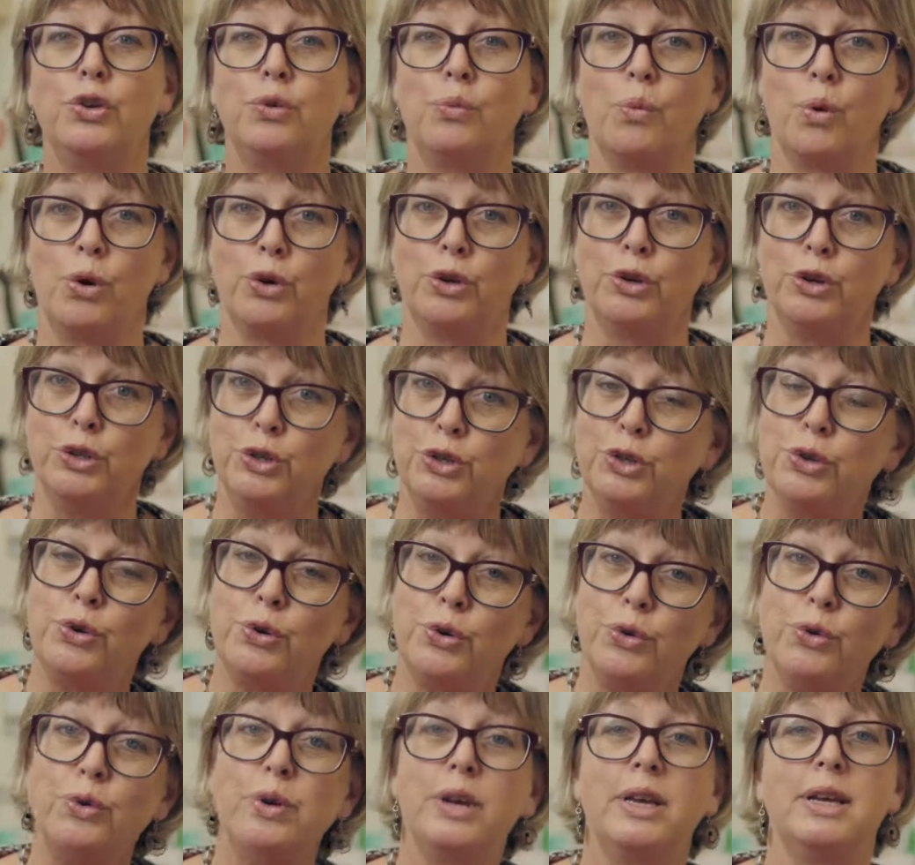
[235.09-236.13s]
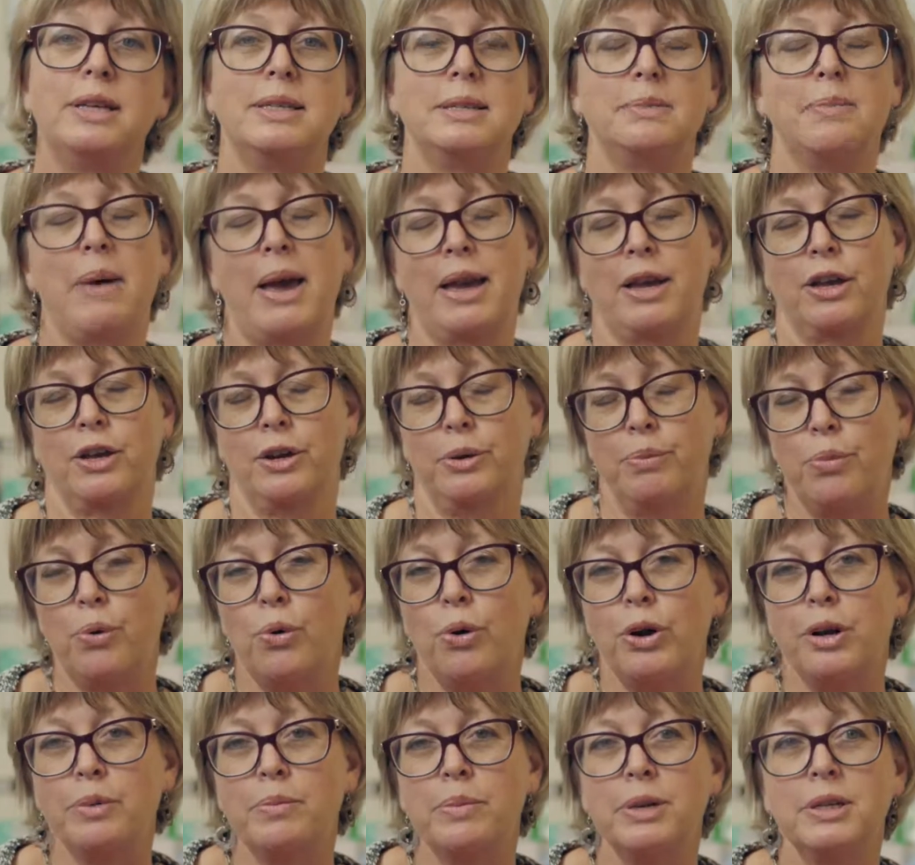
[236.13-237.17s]
What you do is make an
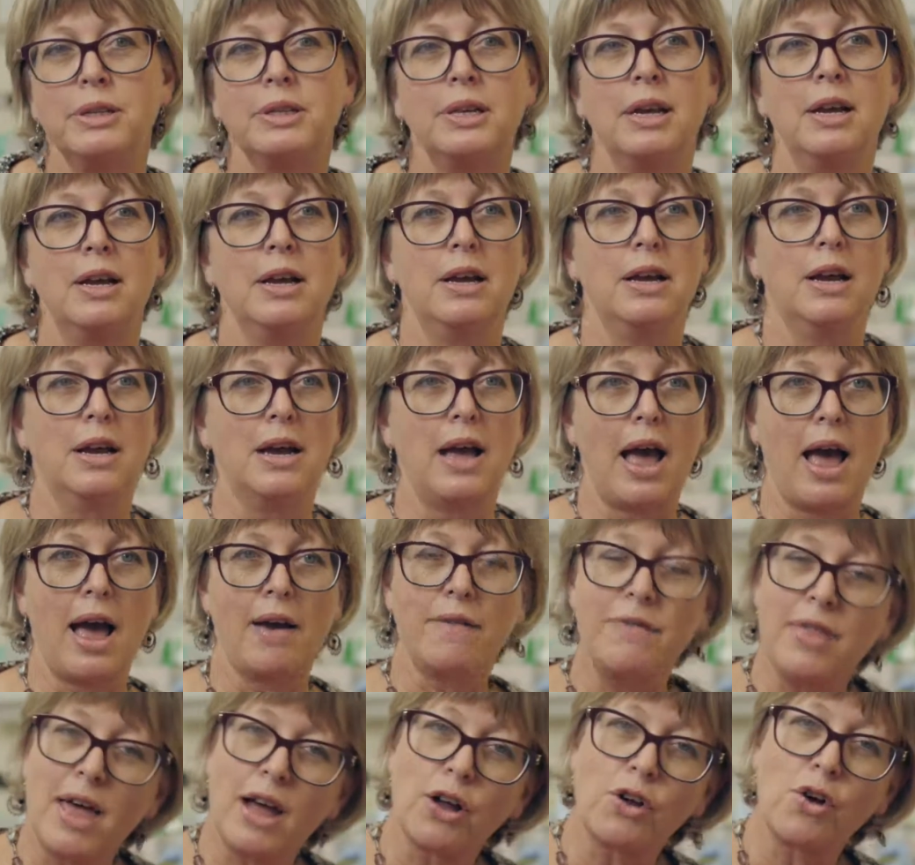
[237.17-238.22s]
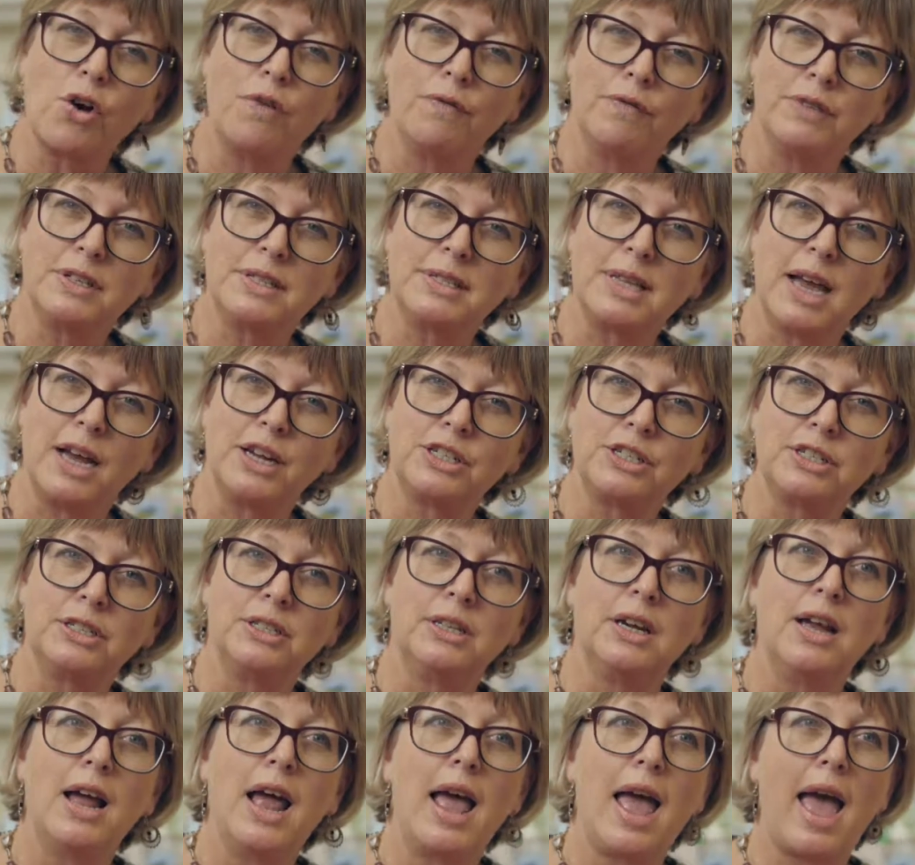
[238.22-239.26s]
appointment, have that
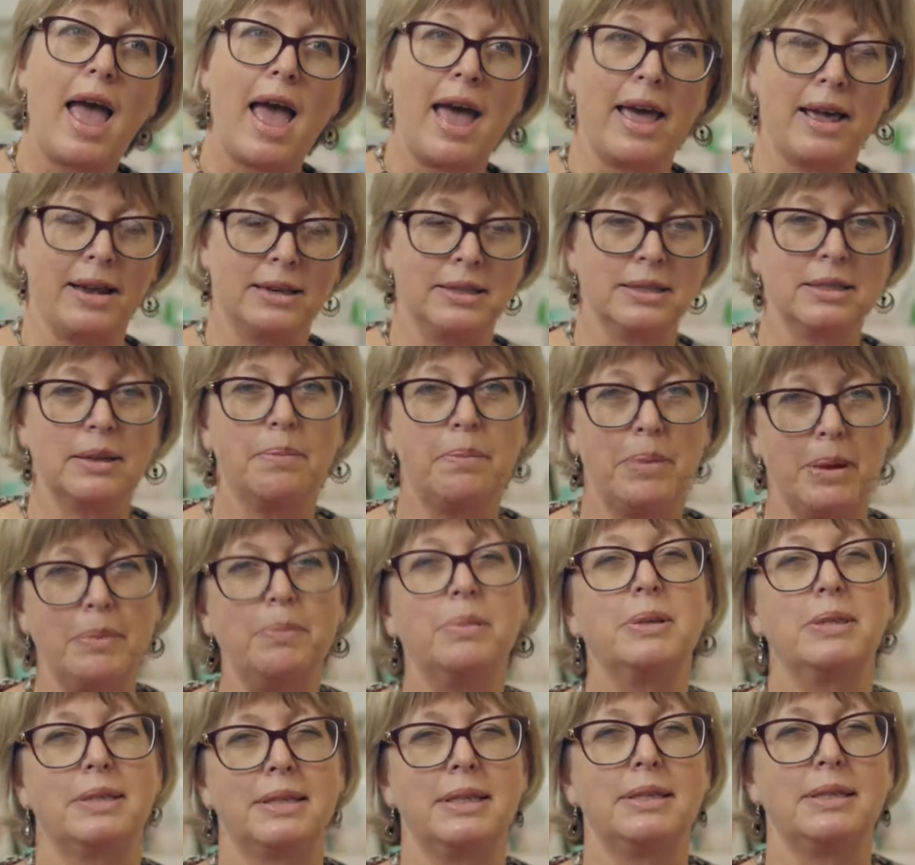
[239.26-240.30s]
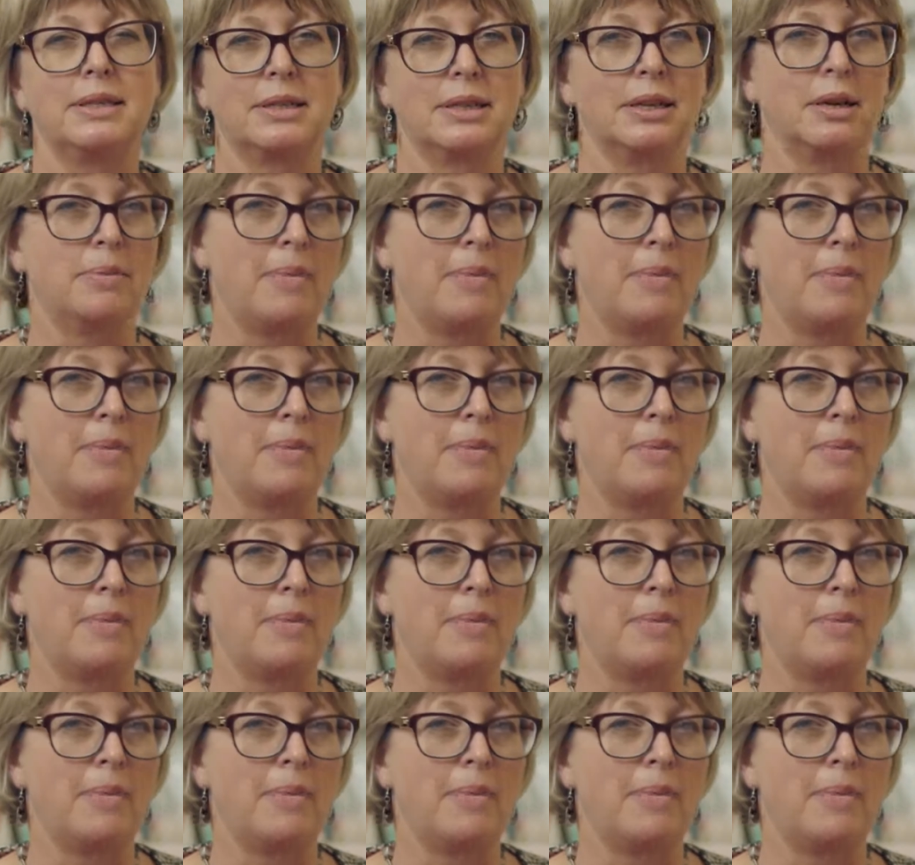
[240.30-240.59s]
conversation, and be persistent